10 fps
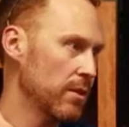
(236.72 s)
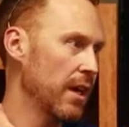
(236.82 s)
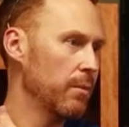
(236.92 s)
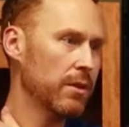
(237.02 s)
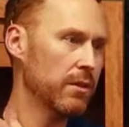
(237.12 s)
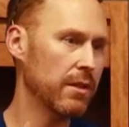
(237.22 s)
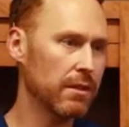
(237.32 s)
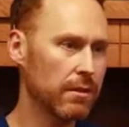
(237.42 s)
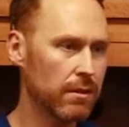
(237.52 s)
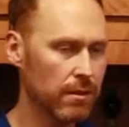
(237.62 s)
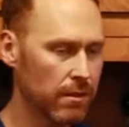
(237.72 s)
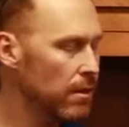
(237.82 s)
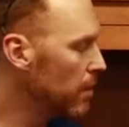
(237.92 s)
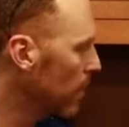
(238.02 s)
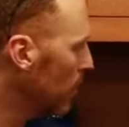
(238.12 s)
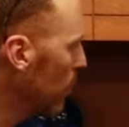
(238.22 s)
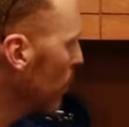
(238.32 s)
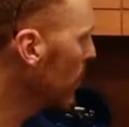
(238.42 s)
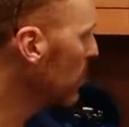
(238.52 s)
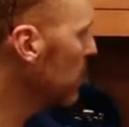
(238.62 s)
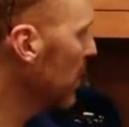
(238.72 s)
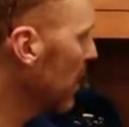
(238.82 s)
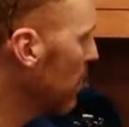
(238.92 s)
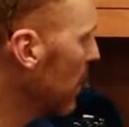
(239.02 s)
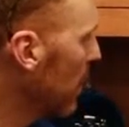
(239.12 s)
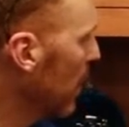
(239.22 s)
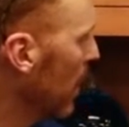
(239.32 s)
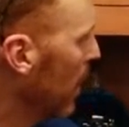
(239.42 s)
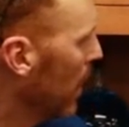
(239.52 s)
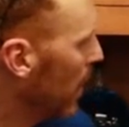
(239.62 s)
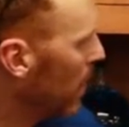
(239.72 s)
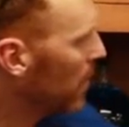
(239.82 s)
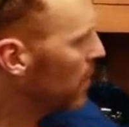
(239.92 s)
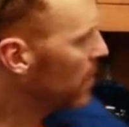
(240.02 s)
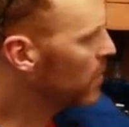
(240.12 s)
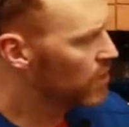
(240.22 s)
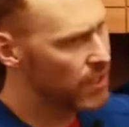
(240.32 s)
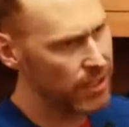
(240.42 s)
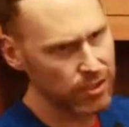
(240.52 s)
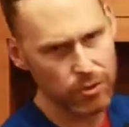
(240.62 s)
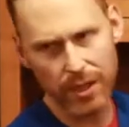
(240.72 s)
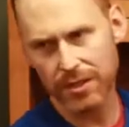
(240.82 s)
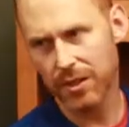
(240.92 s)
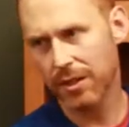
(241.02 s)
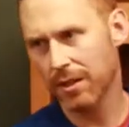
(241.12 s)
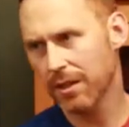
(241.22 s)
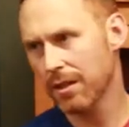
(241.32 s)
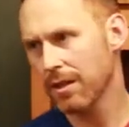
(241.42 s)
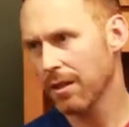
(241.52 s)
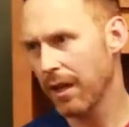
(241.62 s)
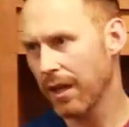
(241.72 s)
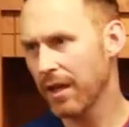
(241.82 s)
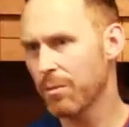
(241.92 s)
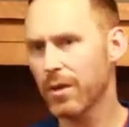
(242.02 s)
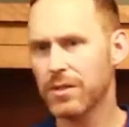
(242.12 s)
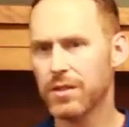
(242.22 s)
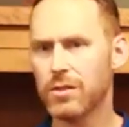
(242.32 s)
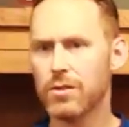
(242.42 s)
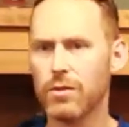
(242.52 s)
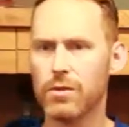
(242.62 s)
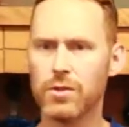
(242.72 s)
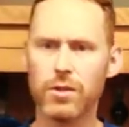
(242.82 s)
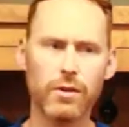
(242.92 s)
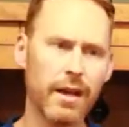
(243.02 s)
it topically and no issues there. But, and then TCAs, tricyclic antidepressants. So those are your